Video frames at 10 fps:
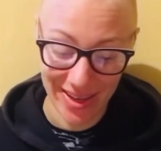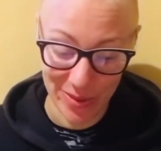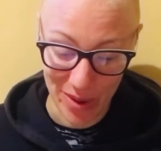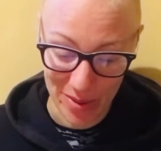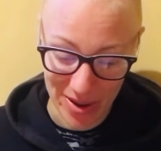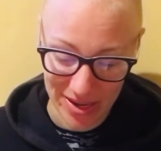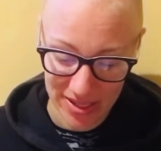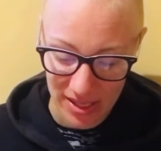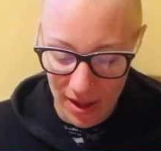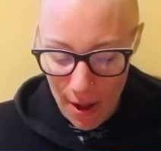in my mind
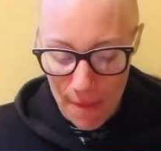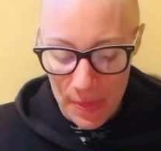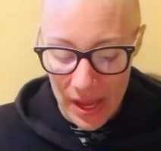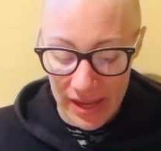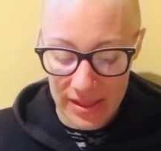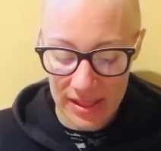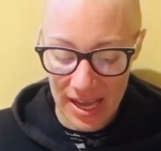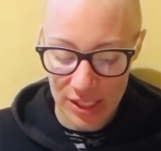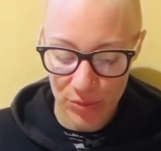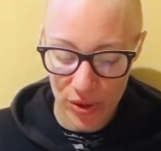and the
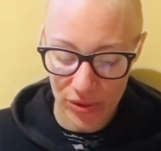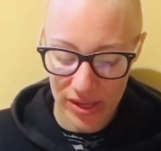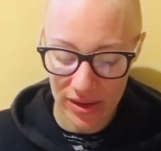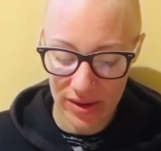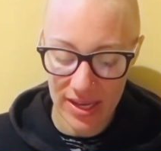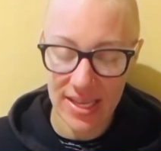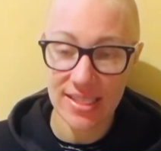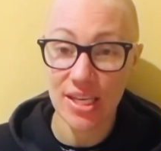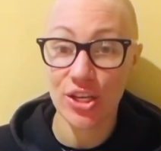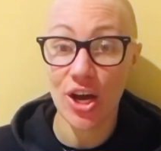last pro here
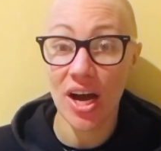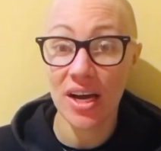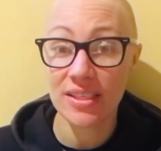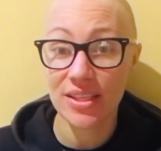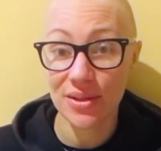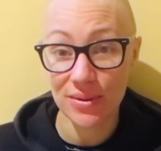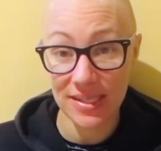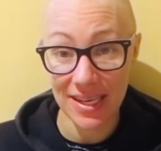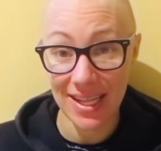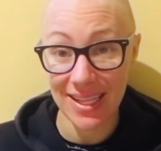is not
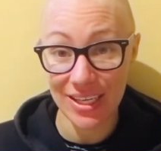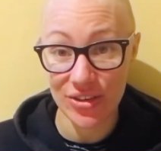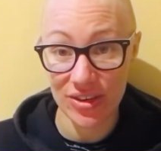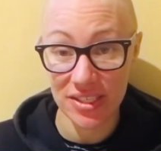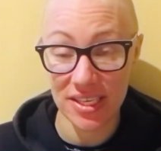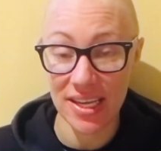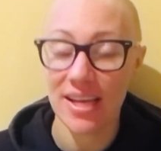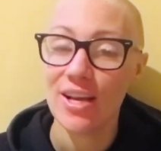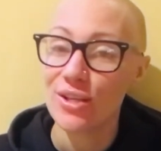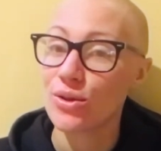using electricity.
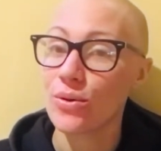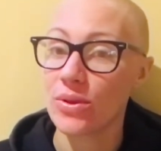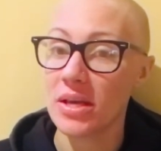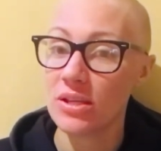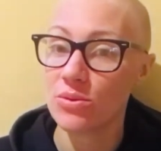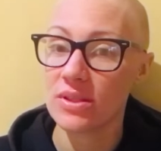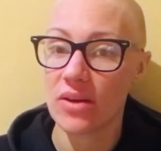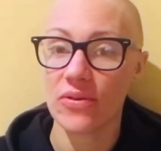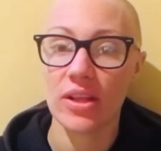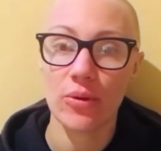So this was
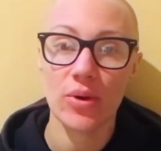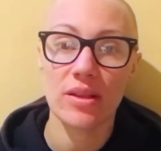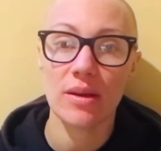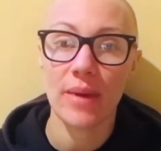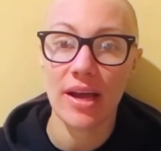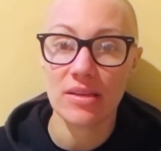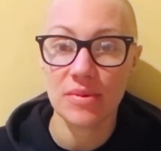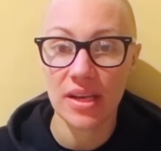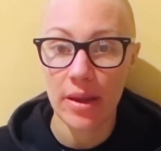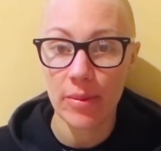definitely one that my
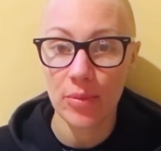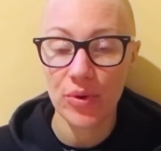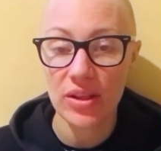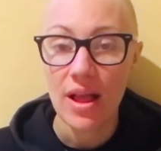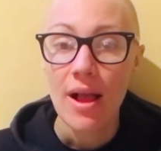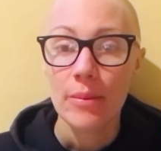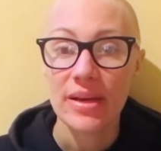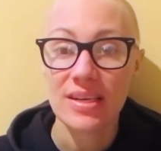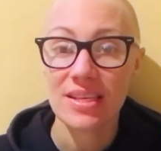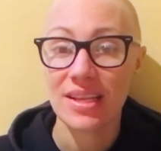husband came up with
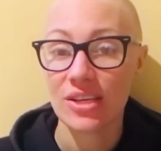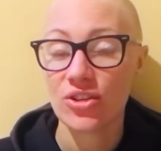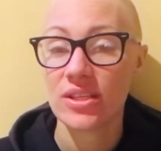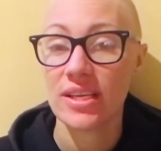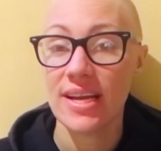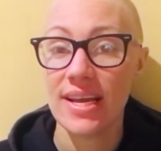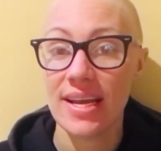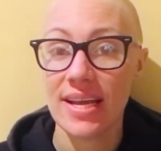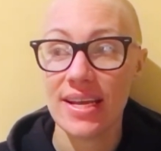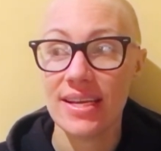because electricity
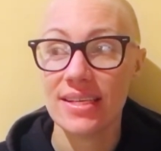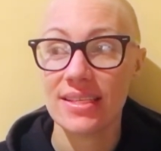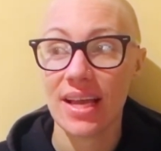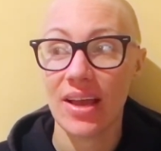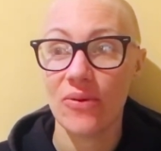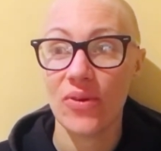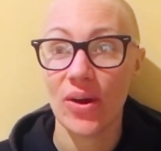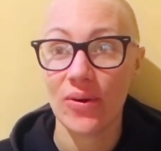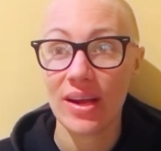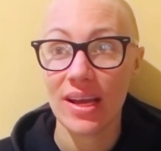is a
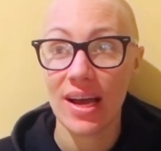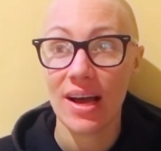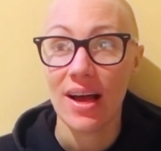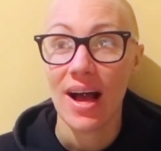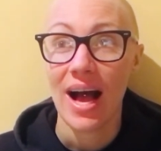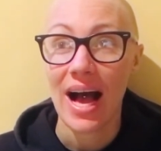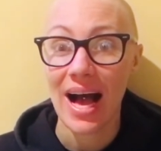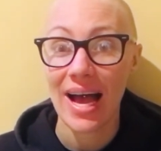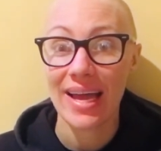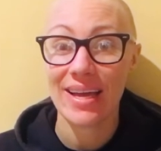very
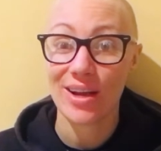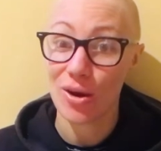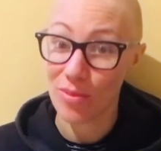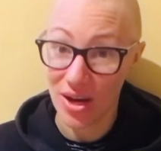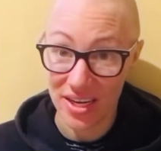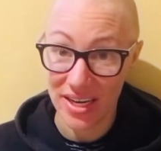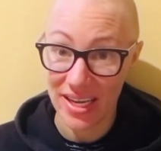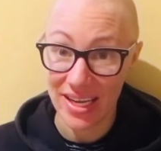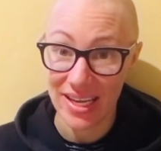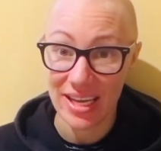high
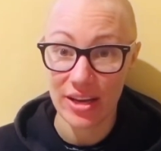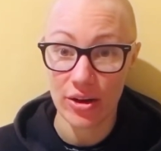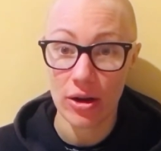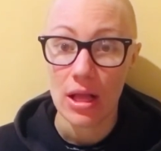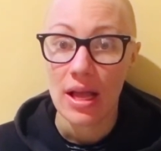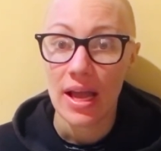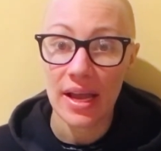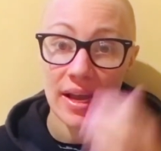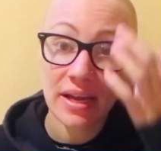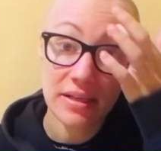commodity here
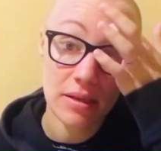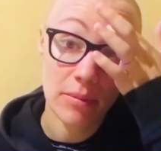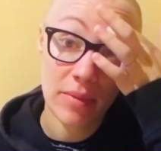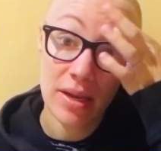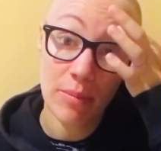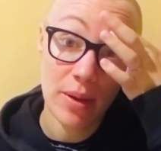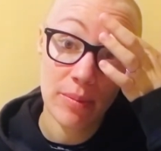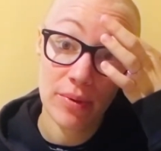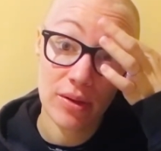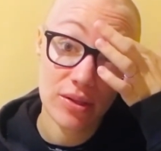and many
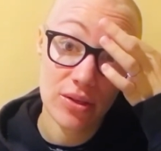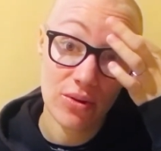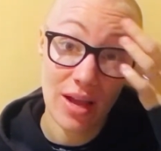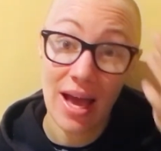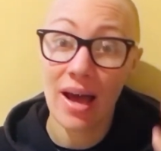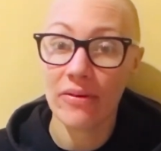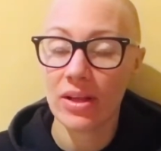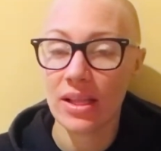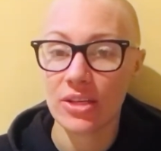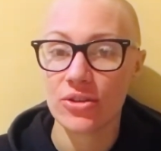people don't have
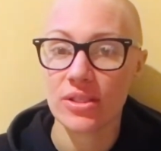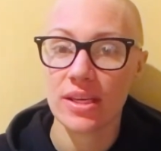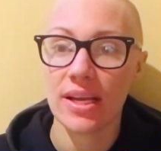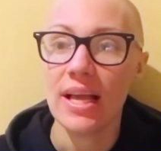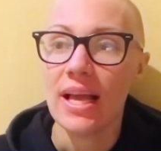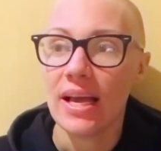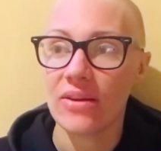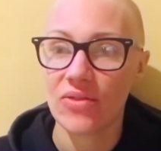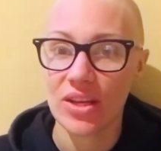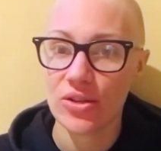electricity and
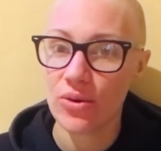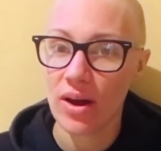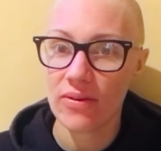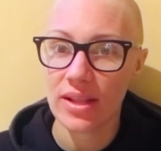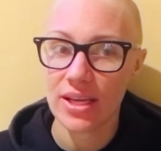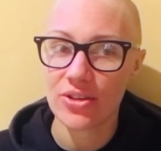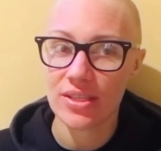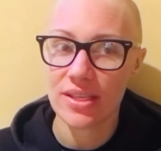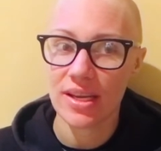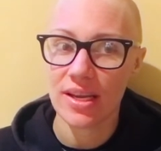if they do have
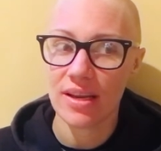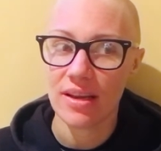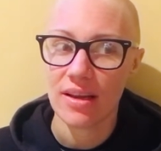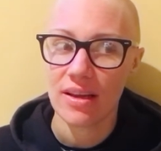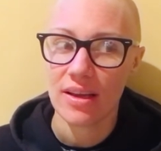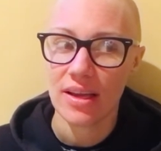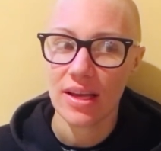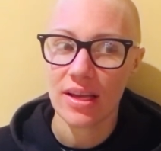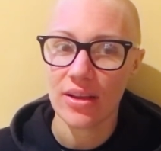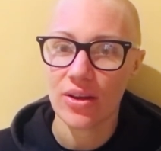electricity
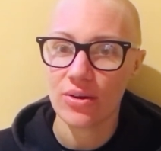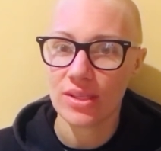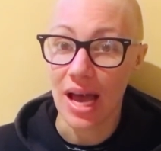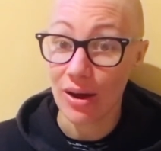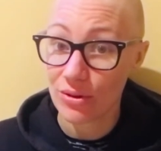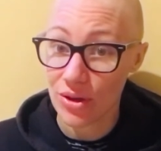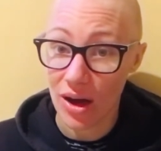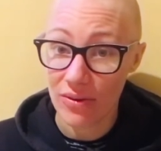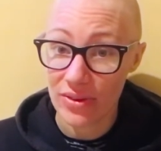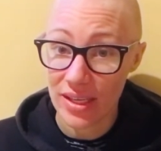it goes out
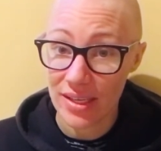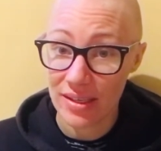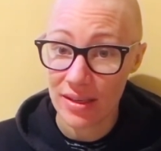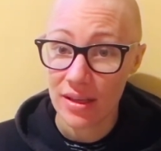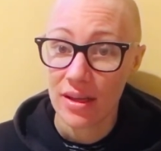often